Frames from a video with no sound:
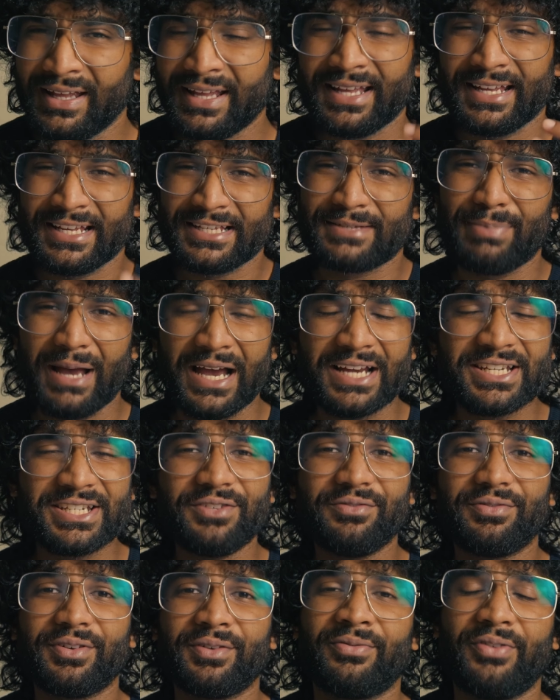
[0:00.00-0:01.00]
His
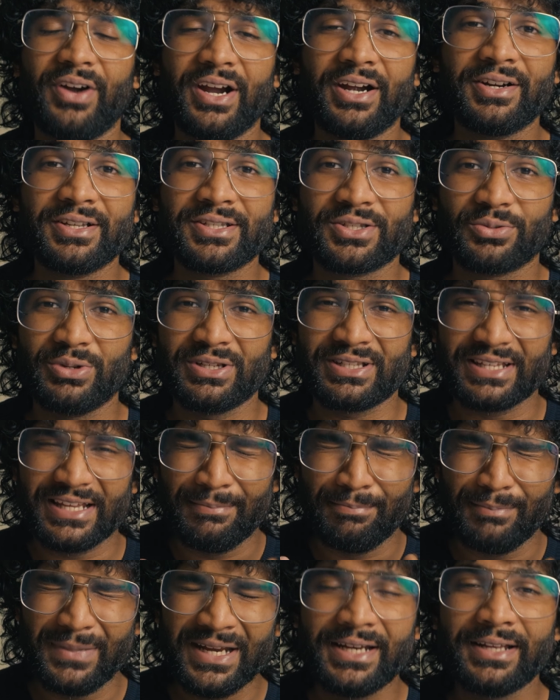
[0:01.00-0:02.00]
passion for fragrance was
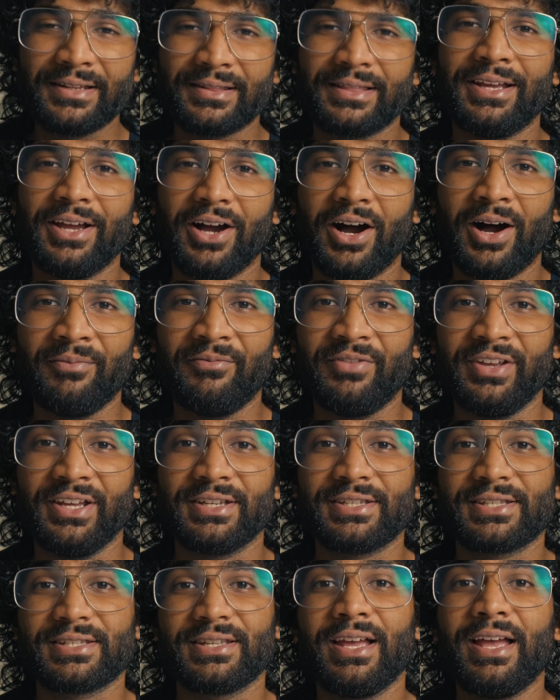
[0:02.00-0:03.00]
immediately
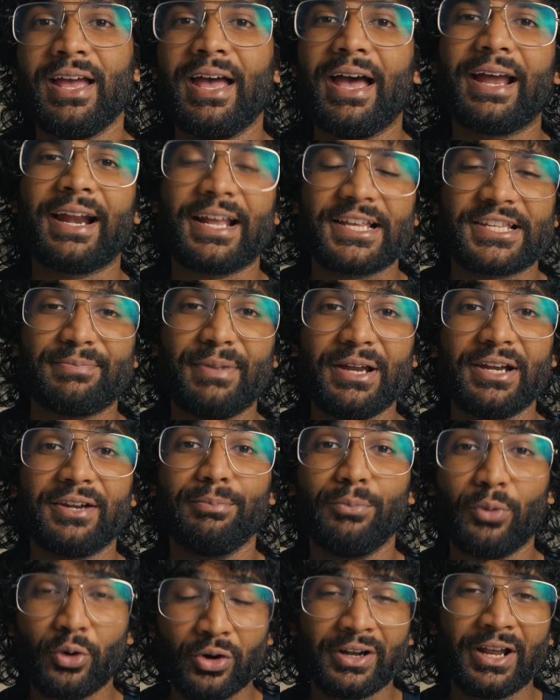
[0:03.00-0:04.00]
obvious, and I spent
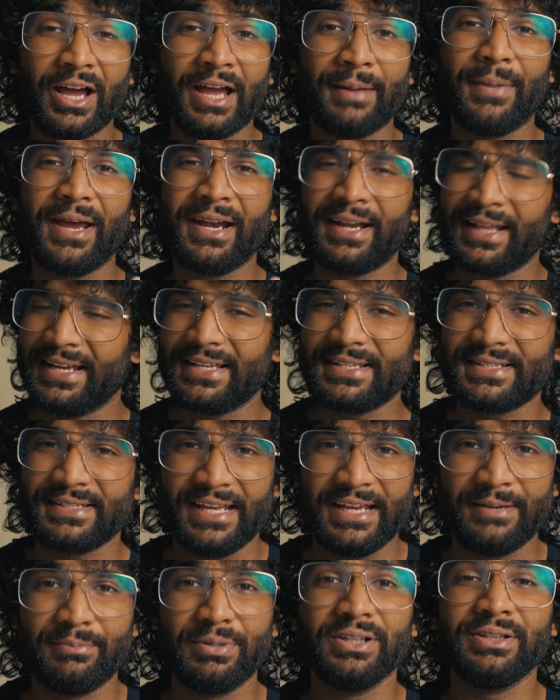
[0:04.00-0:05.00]
more time at his
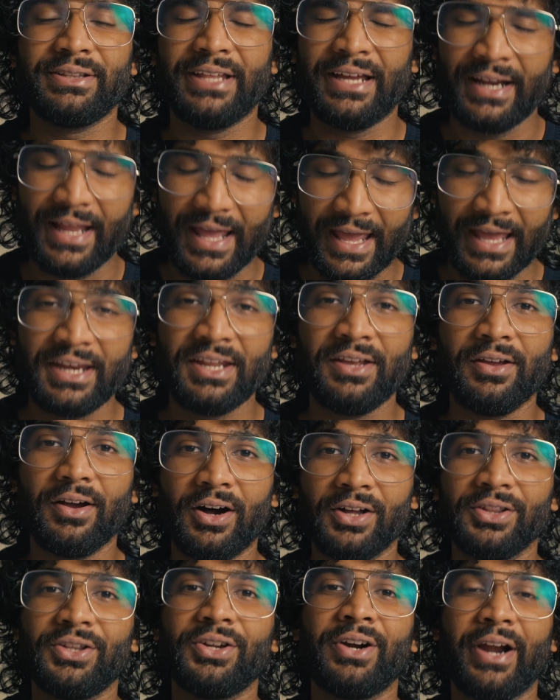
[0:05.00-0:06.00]
table than any
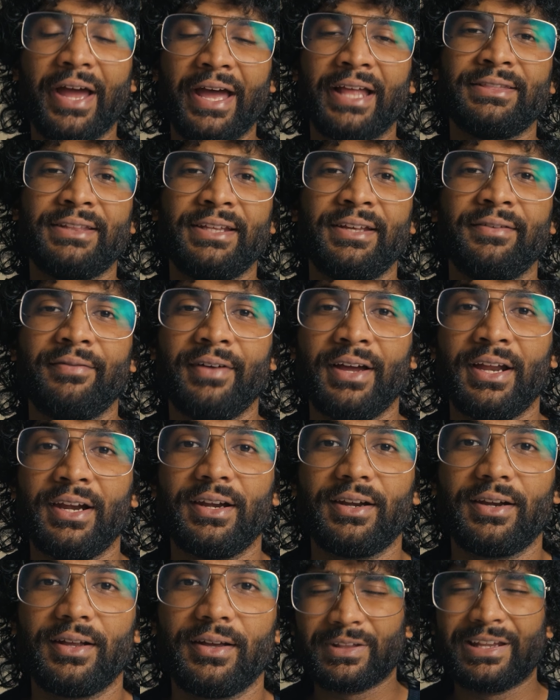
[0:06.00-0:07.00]
other at the
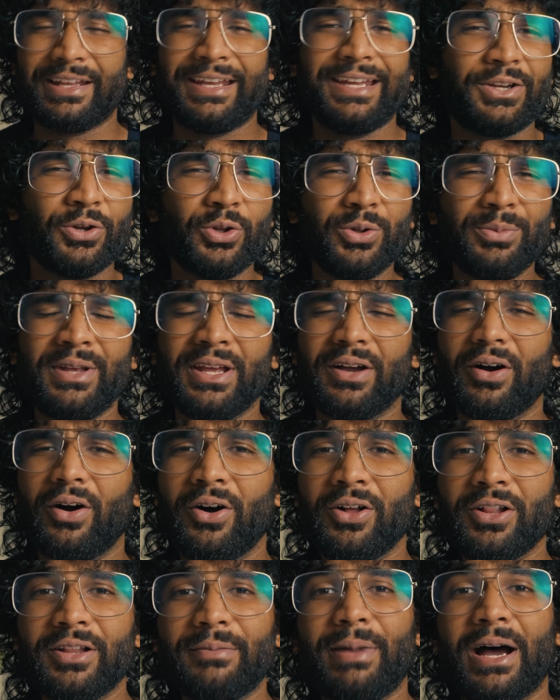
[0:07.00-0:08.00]
event. He told me
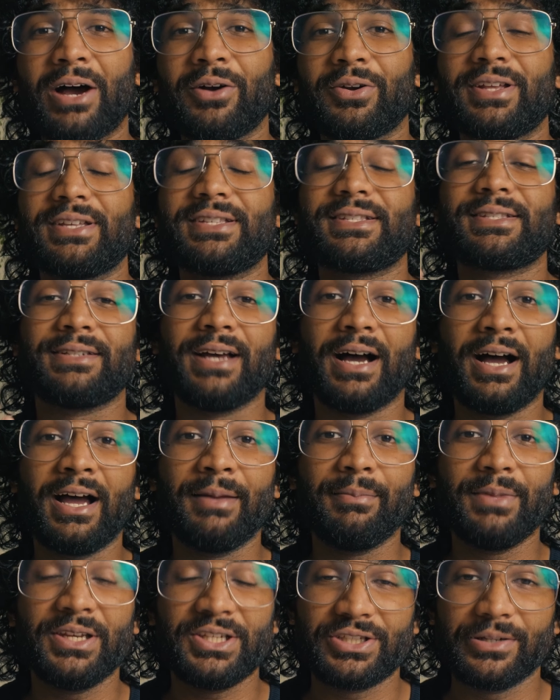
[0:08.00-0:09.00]
all about his
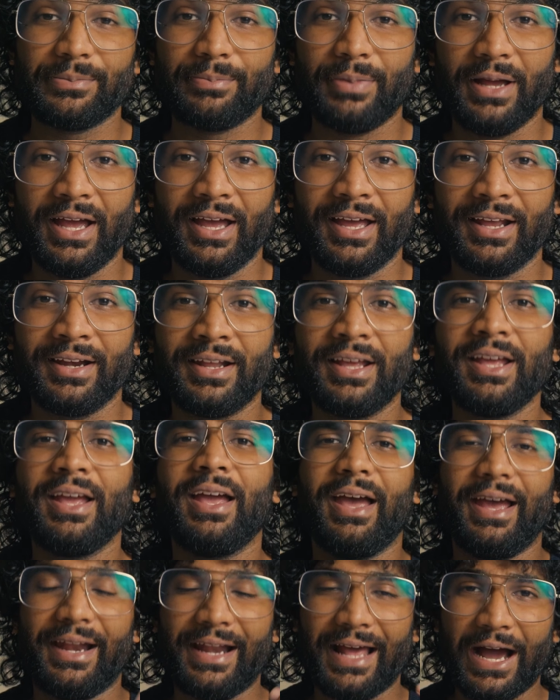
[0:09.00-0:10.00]
time in Japan
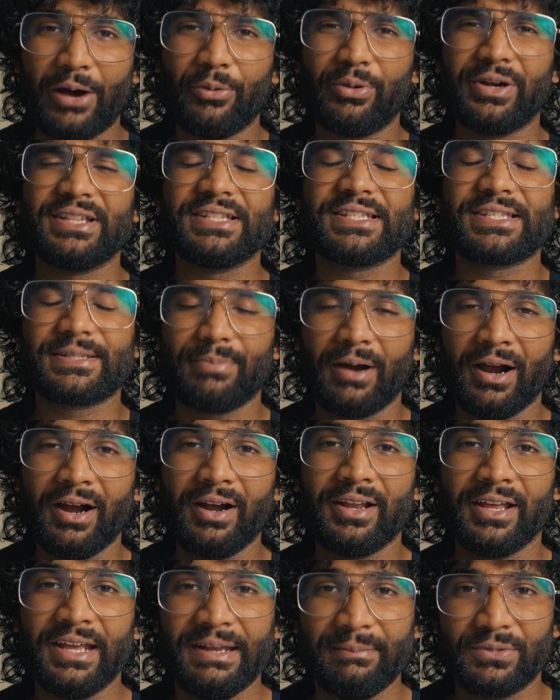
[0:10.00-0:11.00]
and how it
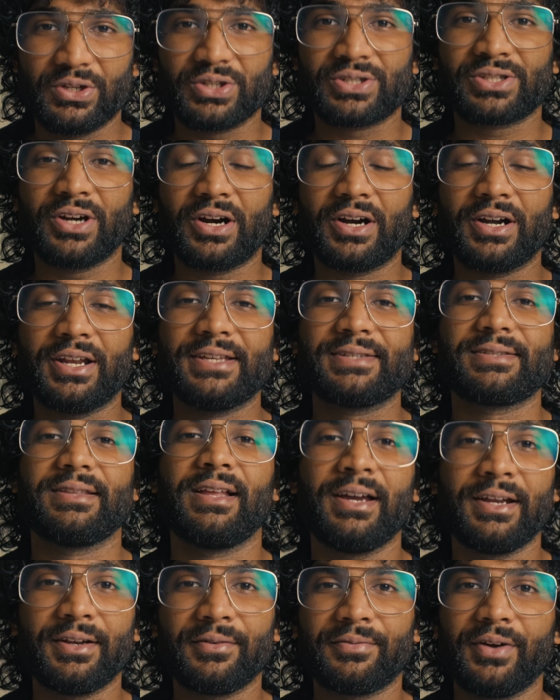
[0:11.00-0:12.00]
inspired him to start his
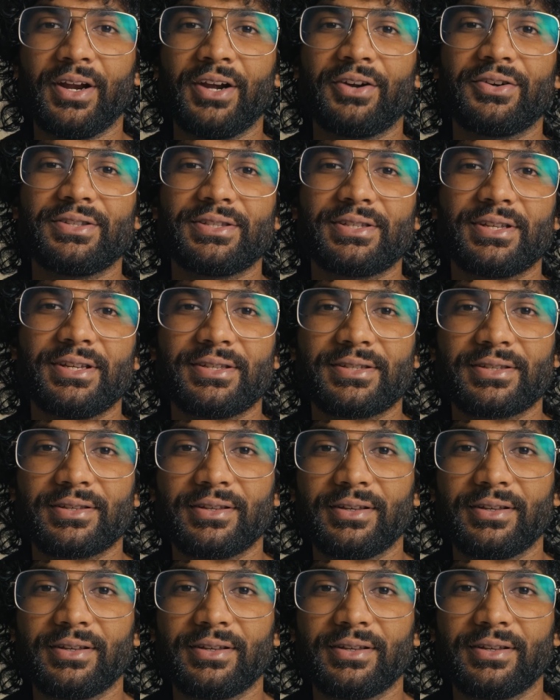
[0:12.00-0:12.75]
line of fragrances.